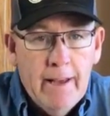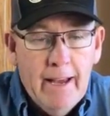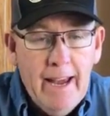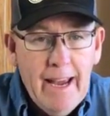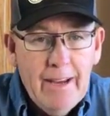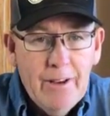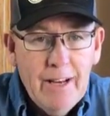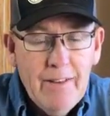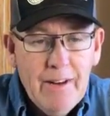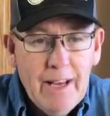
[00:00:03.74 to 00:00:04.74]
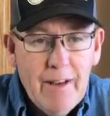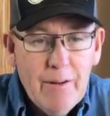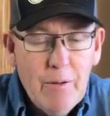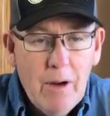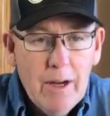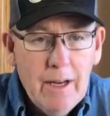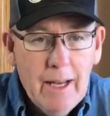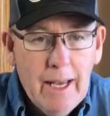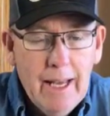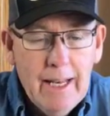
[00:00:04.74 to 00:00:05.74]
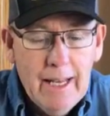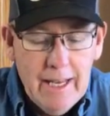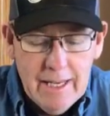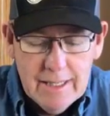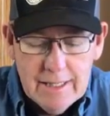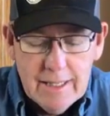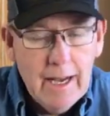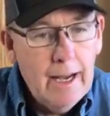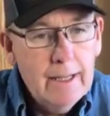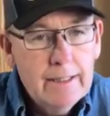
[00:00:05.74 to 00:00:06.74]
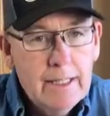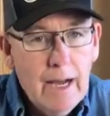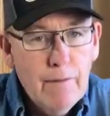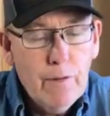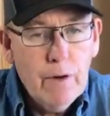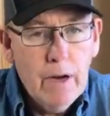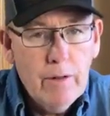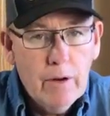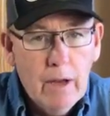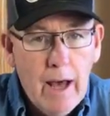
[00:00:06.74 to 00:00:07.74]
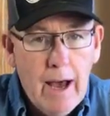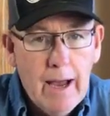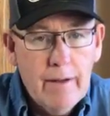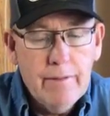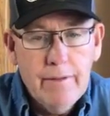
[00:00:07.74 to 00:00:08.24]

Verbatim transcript: Hey, good evening, everyone. It is uh, time for another live,